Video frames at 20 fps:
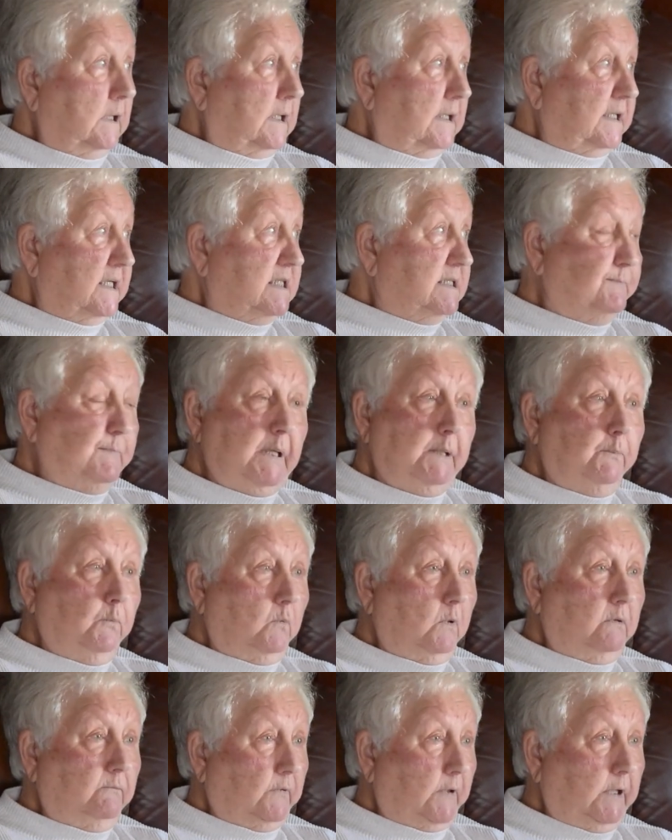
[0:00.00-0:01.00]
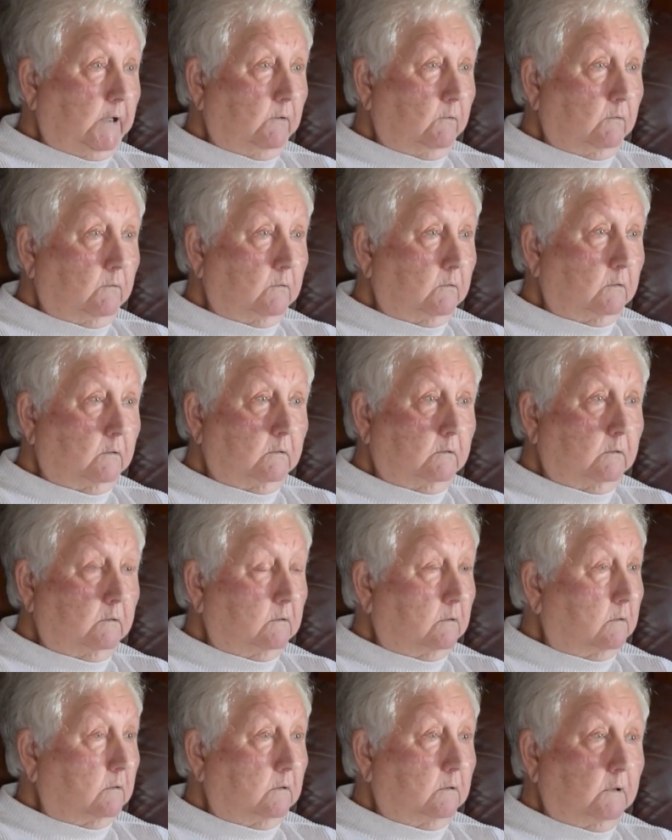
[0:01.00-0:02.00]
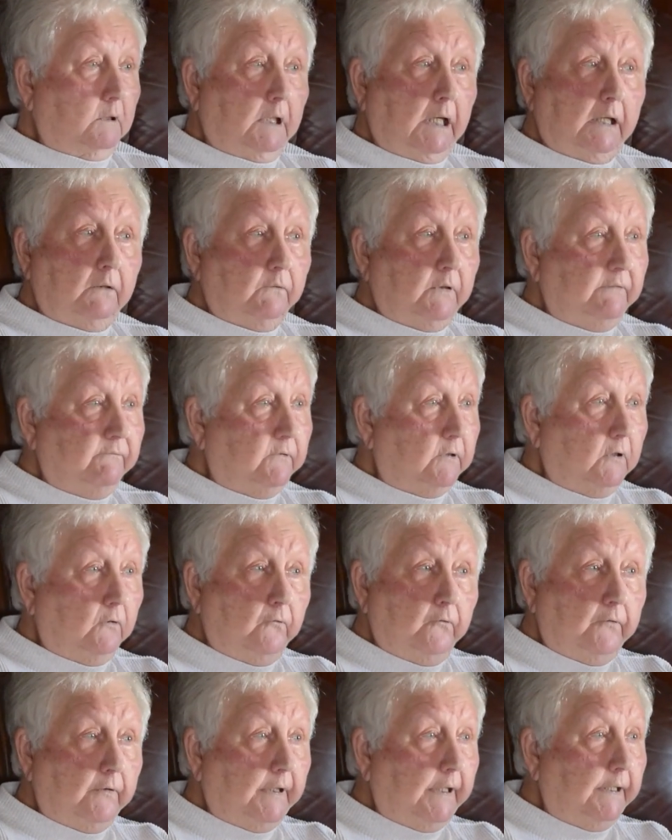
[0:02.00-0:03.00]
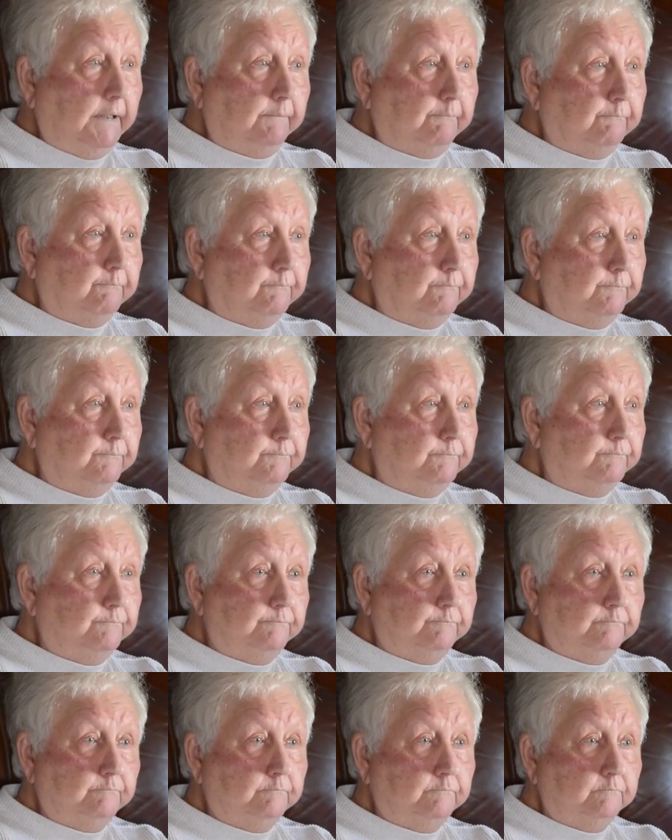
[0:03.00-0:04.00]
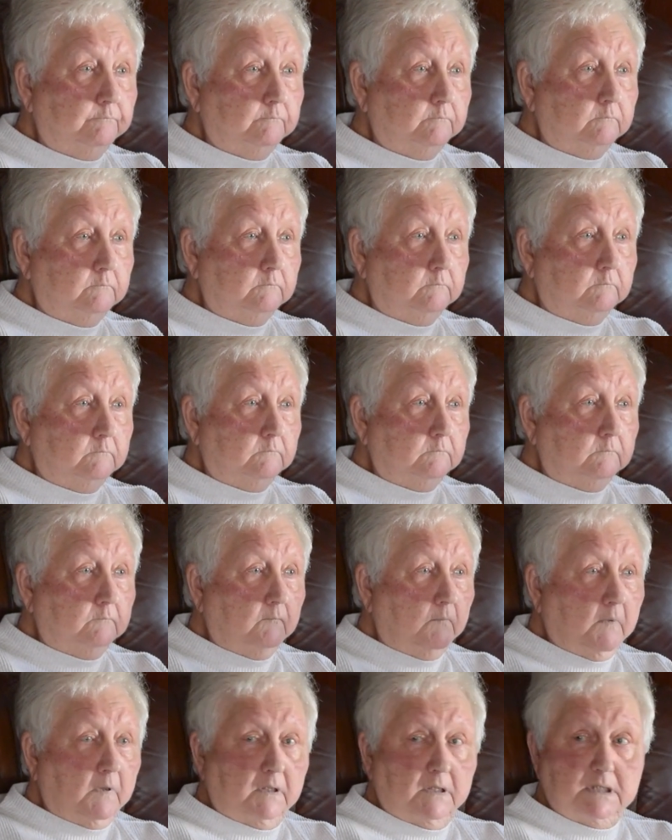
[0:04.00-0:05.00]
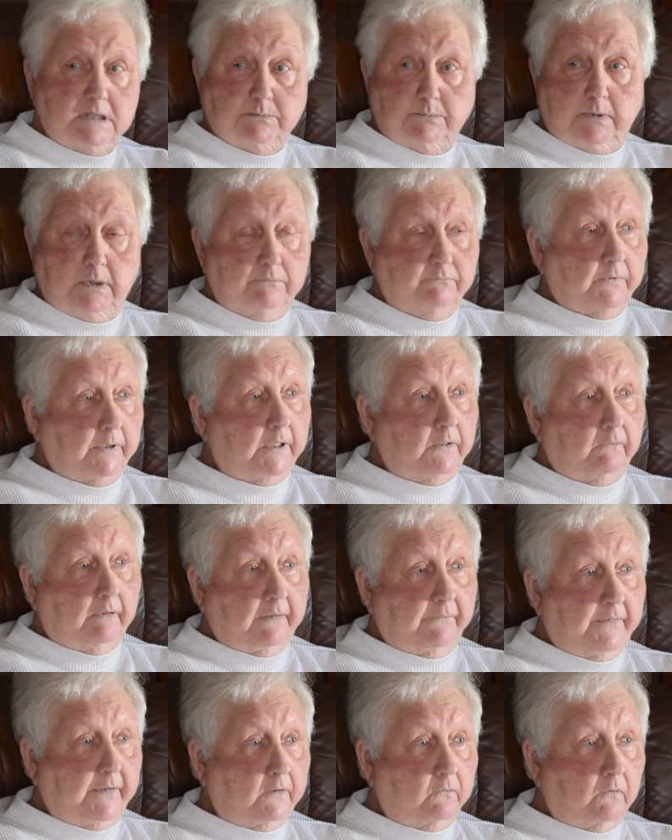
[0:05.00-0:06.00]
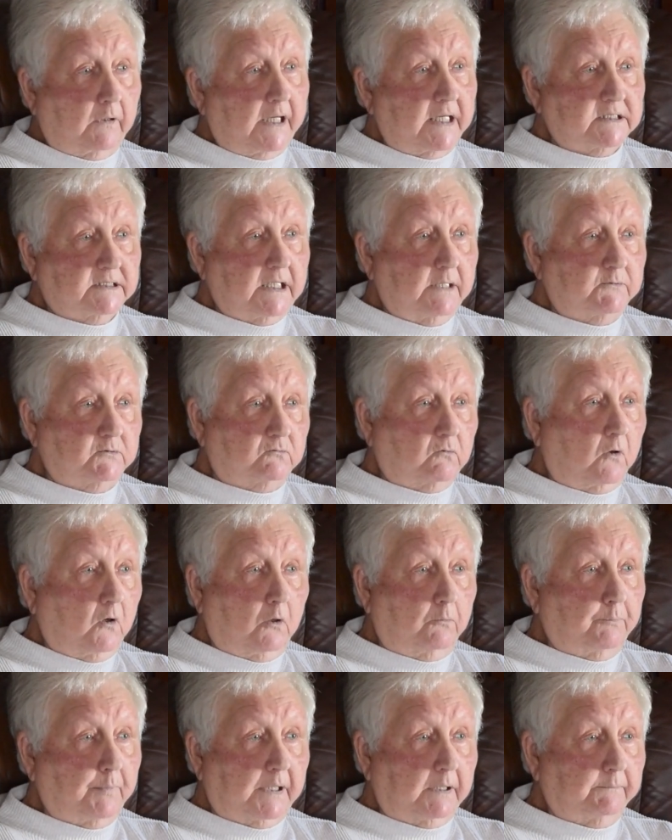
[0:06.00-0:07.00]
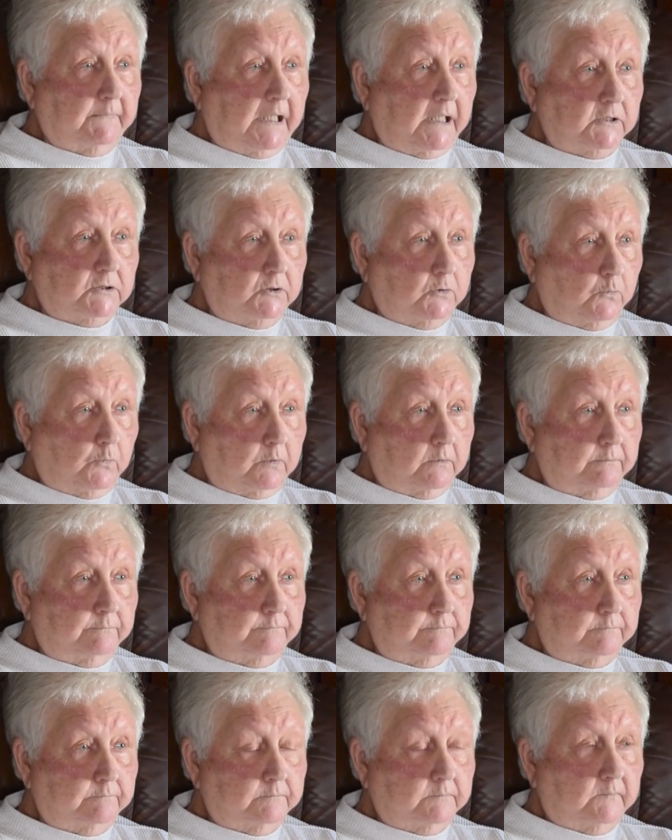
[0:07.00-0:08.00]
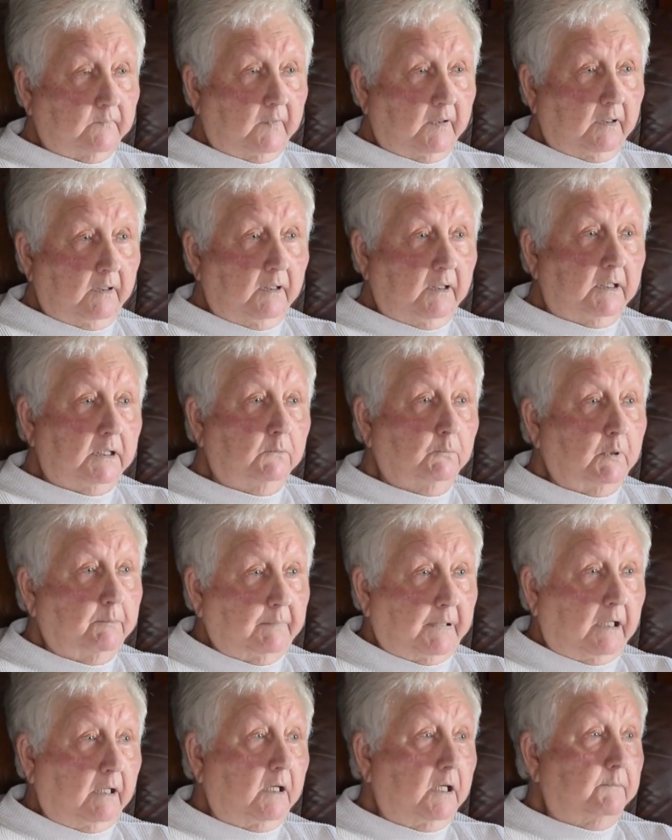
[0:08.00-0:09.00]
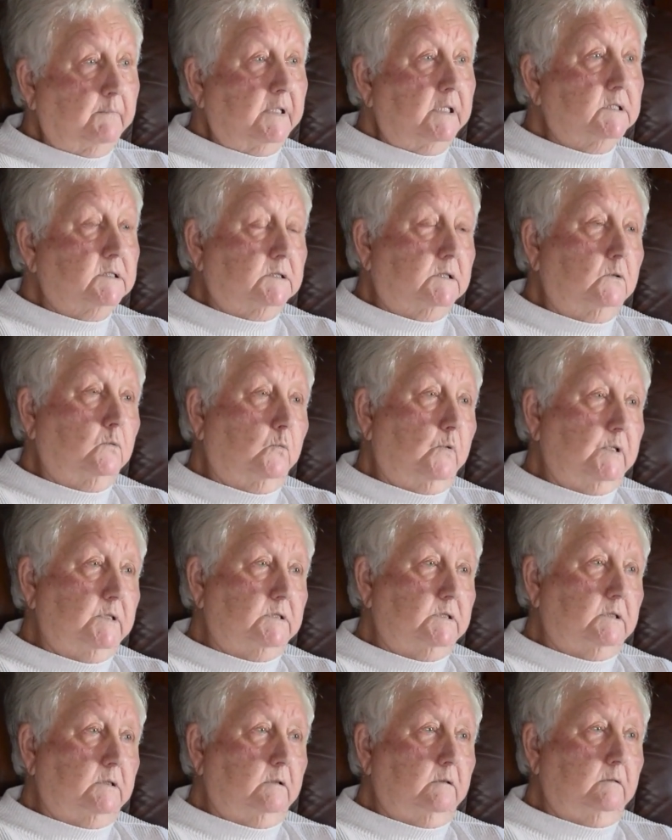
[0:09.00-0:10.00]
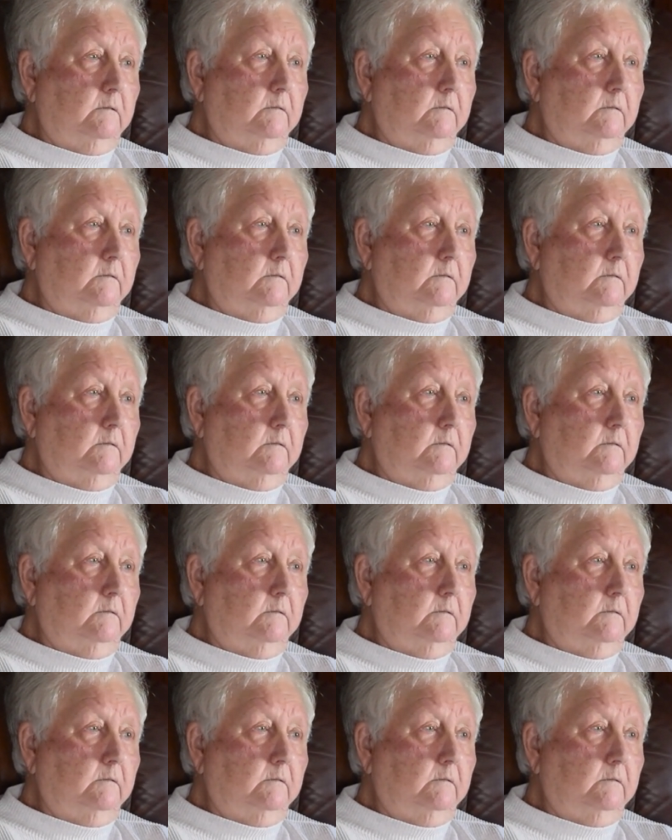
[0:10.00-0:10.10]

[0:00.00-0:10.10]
These people over here, I don't even know their name. This one over here, I think her last name's Groff, but I'm not sure. The one behind me is a tourist.